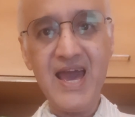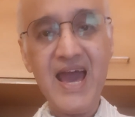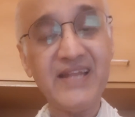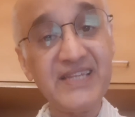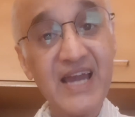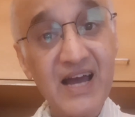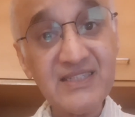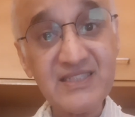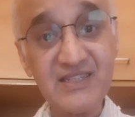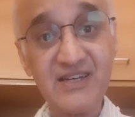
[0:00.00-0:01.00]
And the
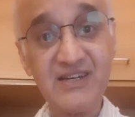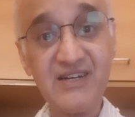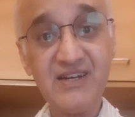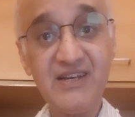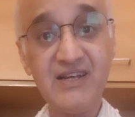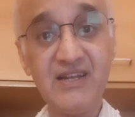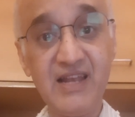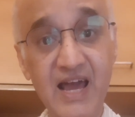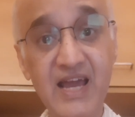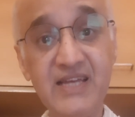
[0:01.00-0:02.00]
answer
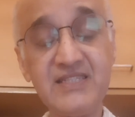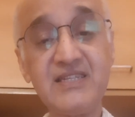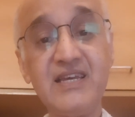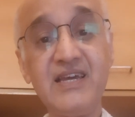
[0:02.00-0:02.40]
lies